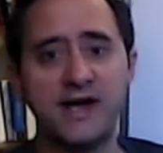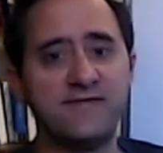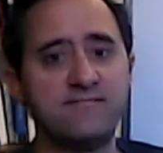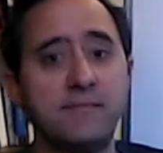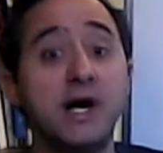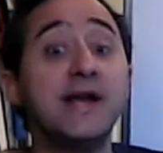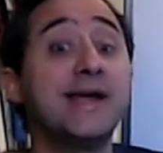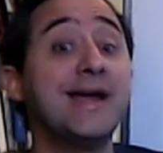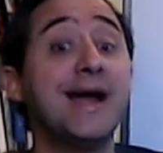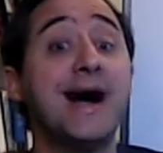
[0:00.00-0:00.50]
have
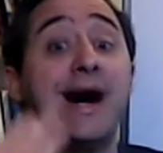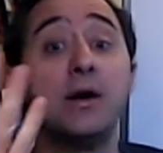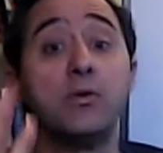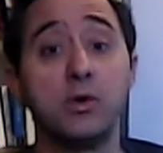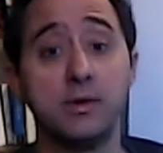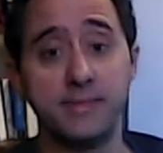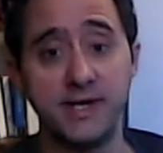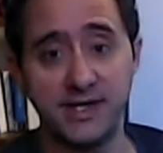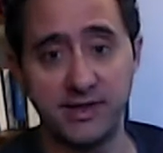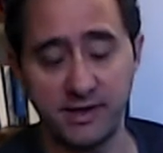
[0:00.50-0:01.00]
money, I
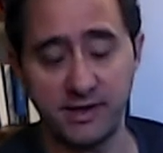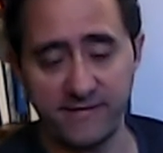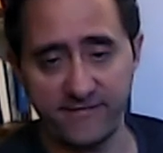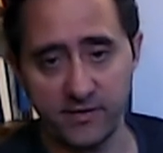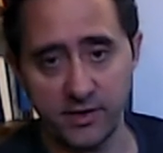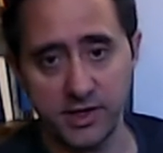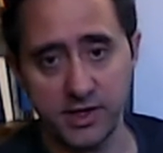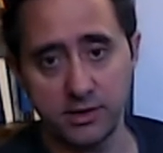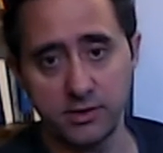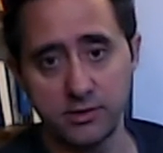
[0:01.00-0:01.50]
will be there
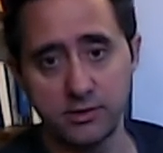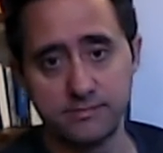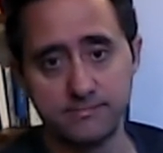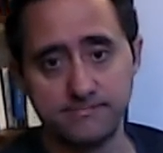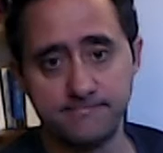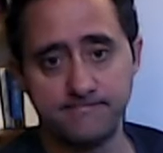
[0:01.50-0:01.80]
for you.